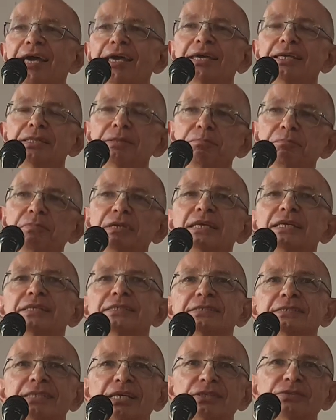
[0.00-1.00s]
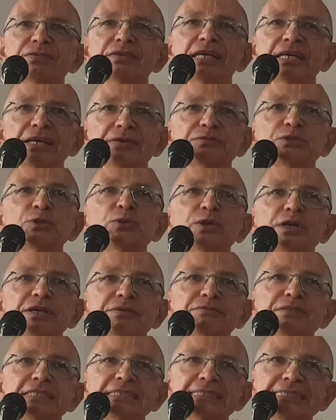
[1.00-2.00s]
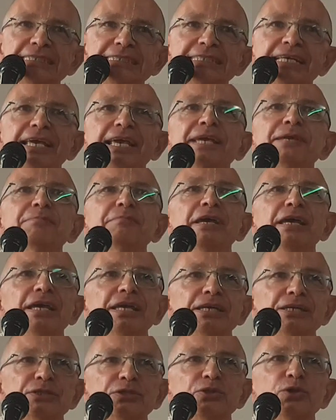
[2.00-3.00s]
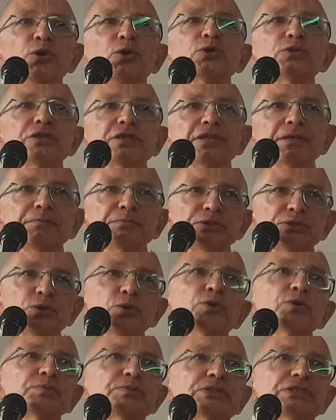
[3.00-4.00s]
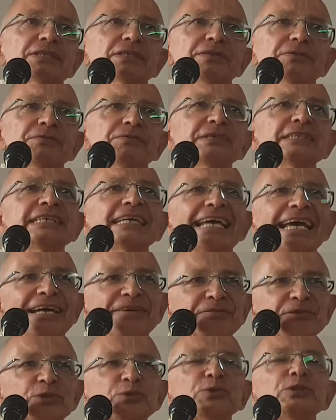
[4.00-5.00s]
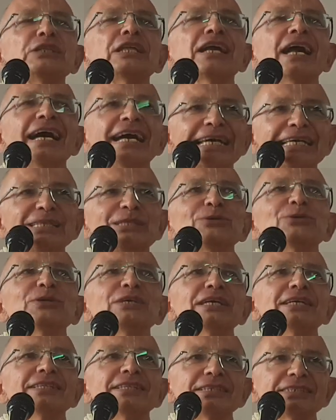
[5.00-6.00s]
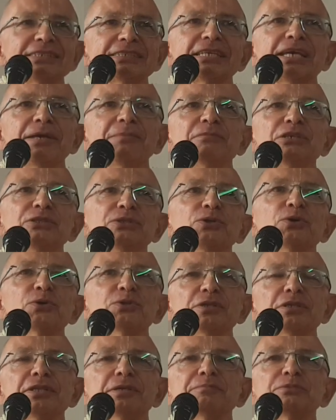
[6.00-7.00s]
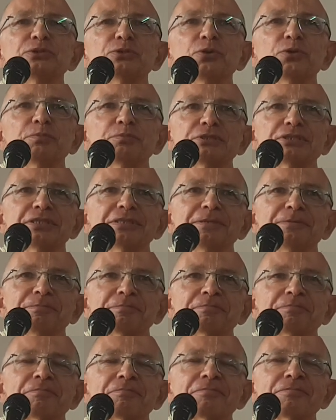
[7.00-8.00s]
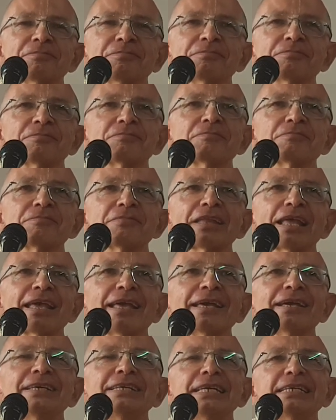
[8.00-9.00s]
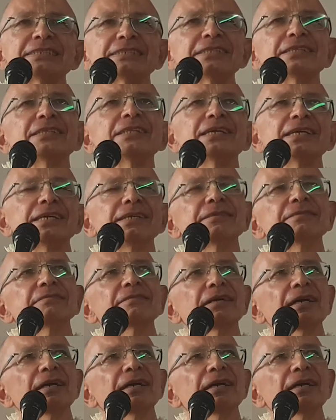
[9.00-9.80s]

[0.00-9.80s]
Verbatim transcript: it means that we have to have the same internal absorption. We have to try to get the same internal absorption. Yesterday